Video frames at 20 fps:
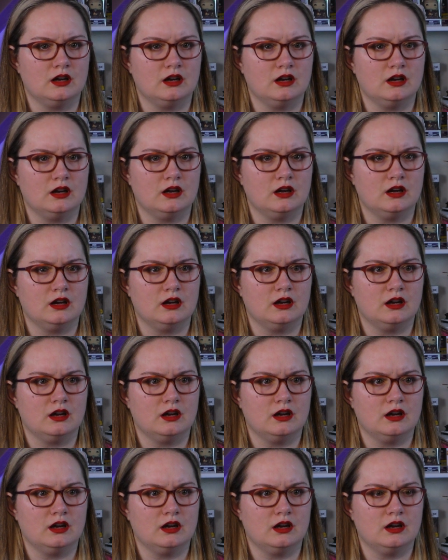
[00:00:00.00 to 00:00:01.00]

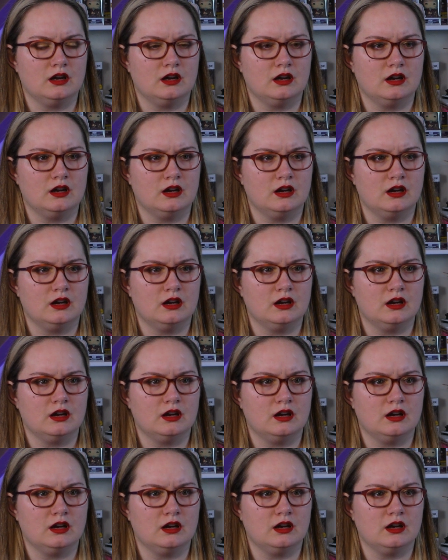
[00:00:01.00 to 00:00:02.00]

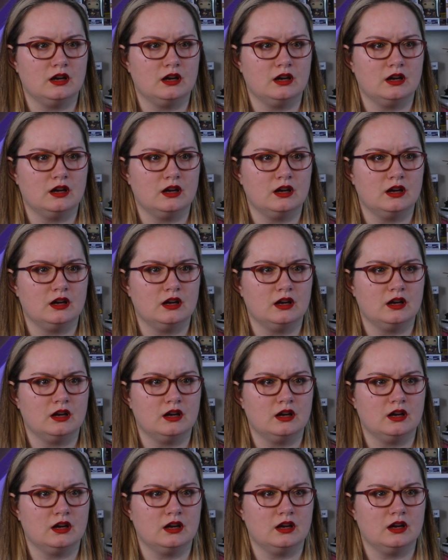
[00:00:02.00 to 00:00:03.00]

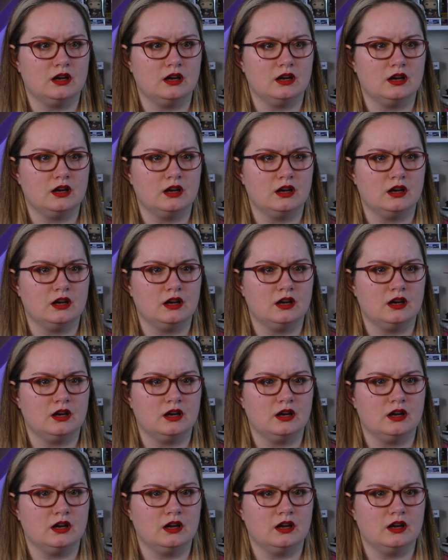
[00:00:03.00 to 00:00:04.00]

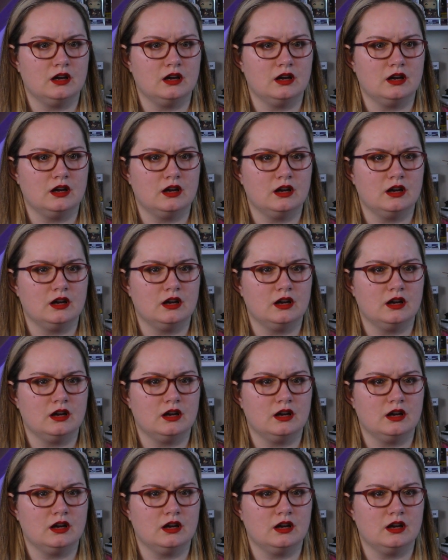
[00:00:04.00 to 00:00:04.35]
(not speaking)